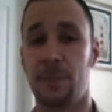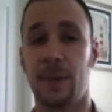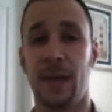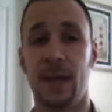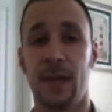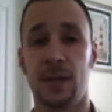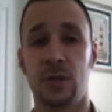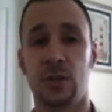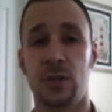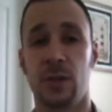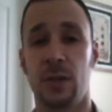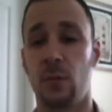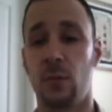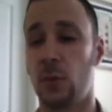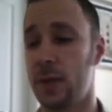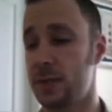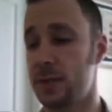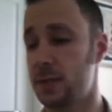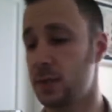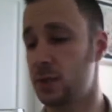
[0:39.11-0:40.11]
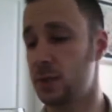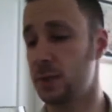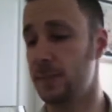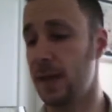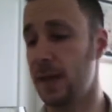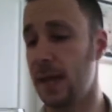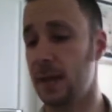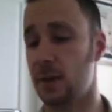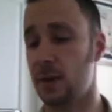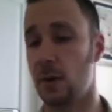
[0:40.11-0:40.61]
I actually went to
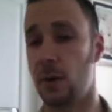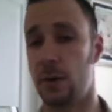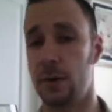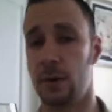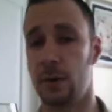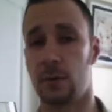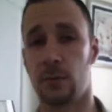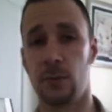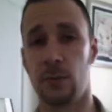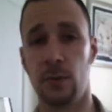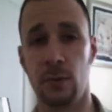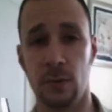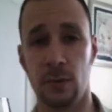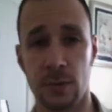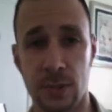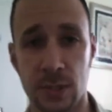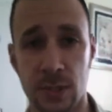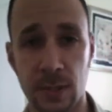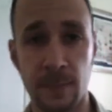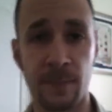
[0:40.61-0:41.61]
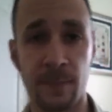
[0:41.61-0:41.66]
Jamaica on a cruise,